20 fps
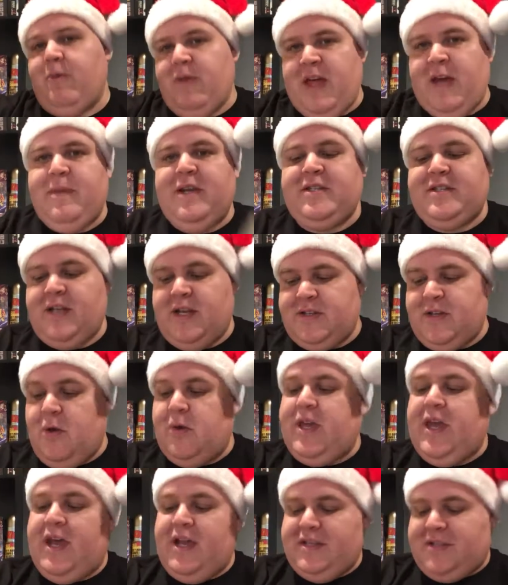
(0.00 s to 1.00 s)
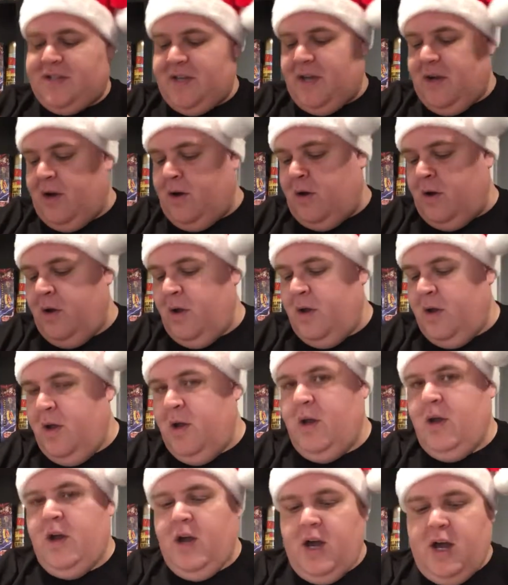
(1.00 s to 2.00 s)
well that makes sense. Okay, so
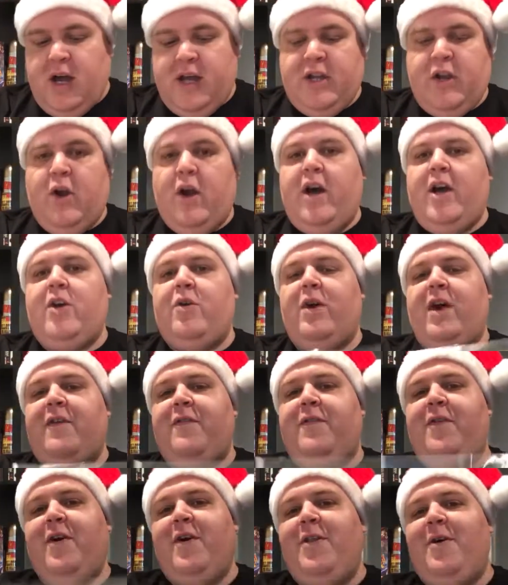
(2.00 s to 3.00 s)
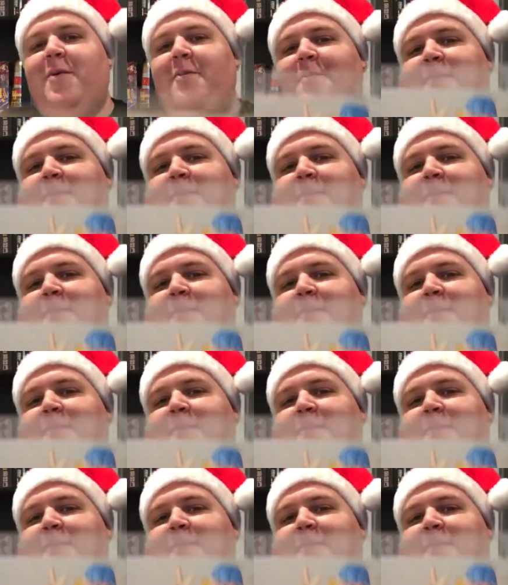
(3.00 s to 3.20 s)
your autograph for the